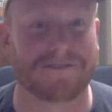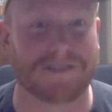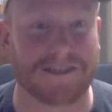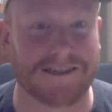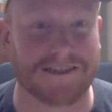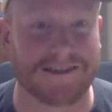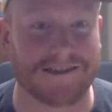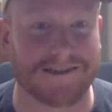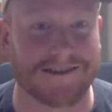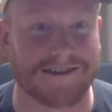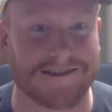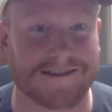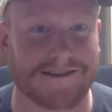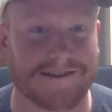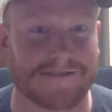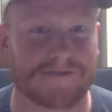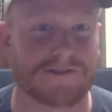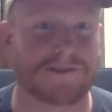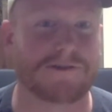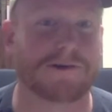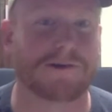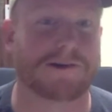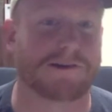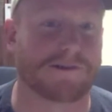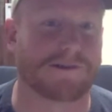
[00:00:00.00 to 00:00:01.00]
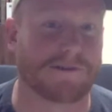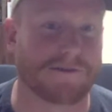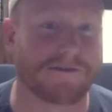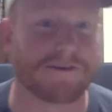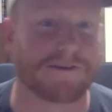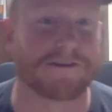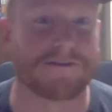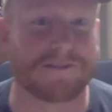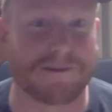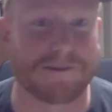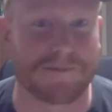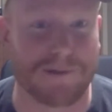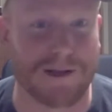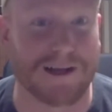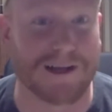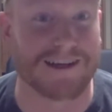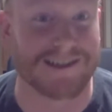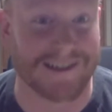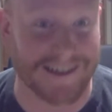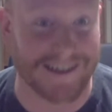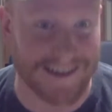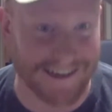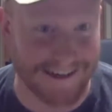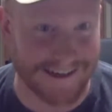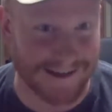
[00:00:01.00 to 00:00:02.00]
seasons of 250
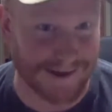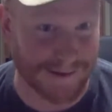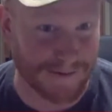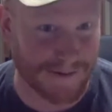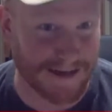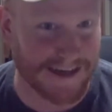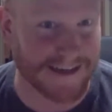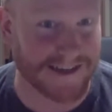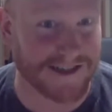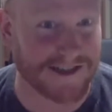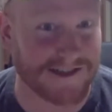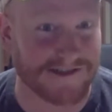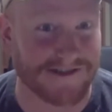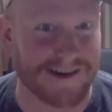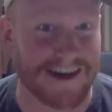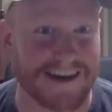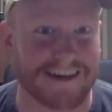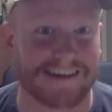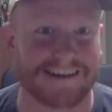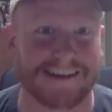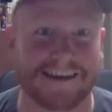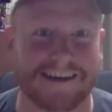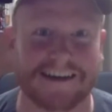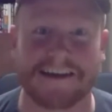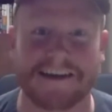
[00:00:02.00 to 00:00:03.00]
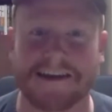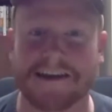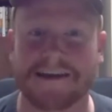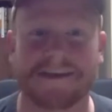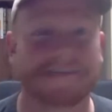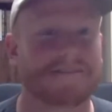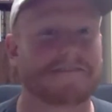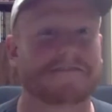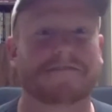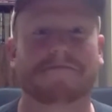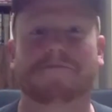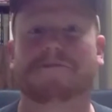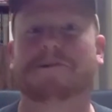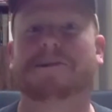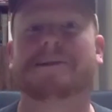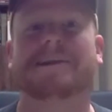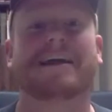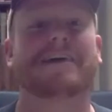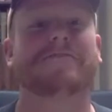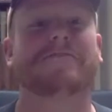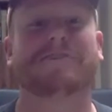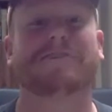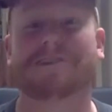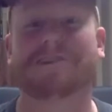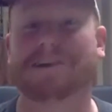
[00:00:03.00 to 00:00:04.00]
plus innings pitched, right? Like, it would
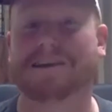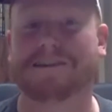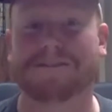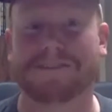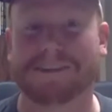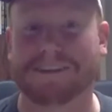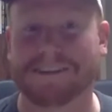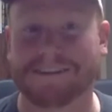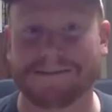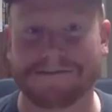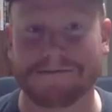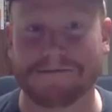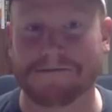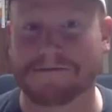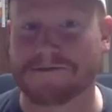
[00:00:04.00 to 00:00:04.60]
never even